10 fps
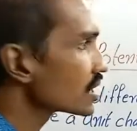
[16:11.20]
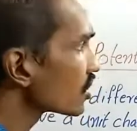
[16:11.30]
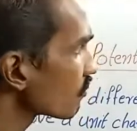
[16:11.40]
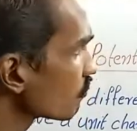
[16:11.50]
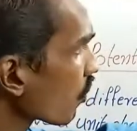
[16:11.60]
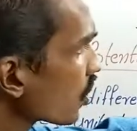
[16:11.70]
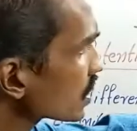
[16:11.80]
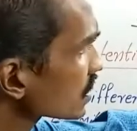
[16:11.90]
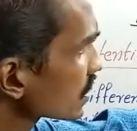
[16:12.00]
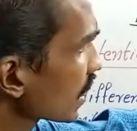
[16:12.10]

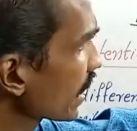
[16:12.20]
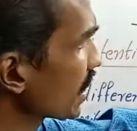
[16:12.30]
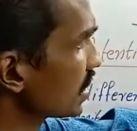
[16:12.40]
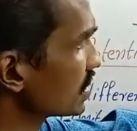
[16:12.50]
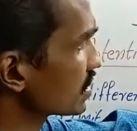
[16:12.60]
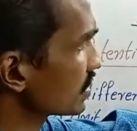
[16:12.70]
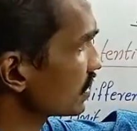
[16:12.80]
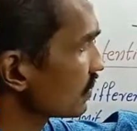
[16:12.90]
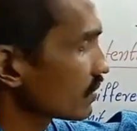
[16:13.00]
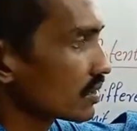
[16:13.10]
Voltage.
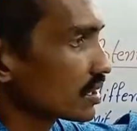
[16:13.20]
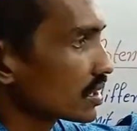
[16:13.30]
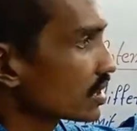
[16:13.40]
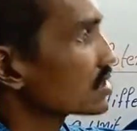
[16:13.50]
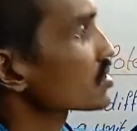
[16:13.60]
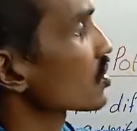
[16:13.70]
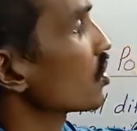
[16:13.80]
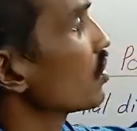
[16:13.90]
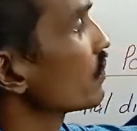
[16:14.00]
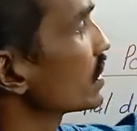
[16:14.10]

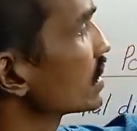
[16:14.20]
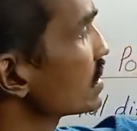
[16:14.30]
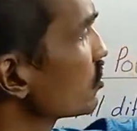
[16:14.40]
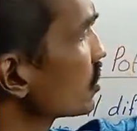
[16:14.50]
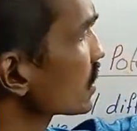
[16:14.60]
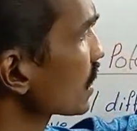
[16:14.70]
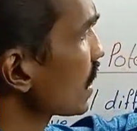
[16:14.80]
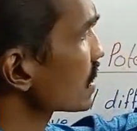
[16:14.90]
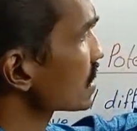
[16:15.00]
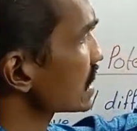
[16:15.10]
So we denote it
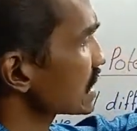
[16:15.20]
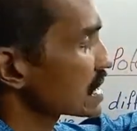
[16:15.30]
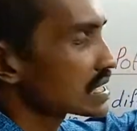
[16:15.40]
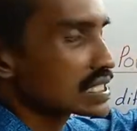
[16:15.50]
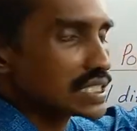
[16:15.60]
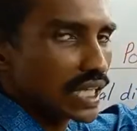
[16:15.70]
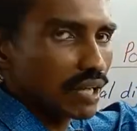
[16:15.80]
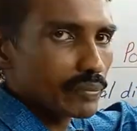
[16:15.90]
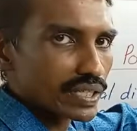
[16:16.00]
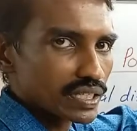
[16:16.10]
as
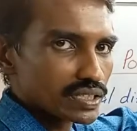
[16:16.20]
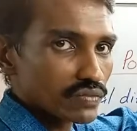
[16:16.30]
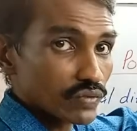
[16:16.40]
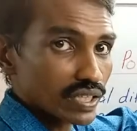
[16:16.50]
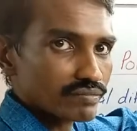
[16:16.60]
capital letter V.